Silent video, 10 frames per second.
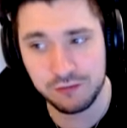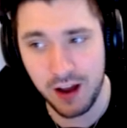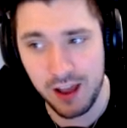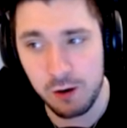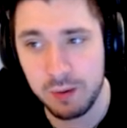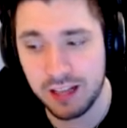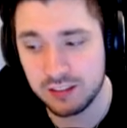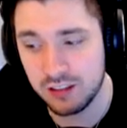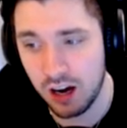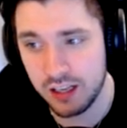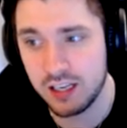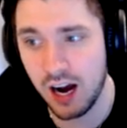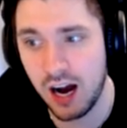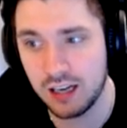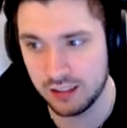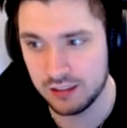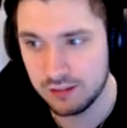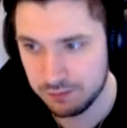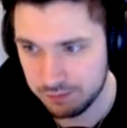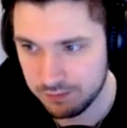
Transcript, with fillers: a fail, but that's not a garden.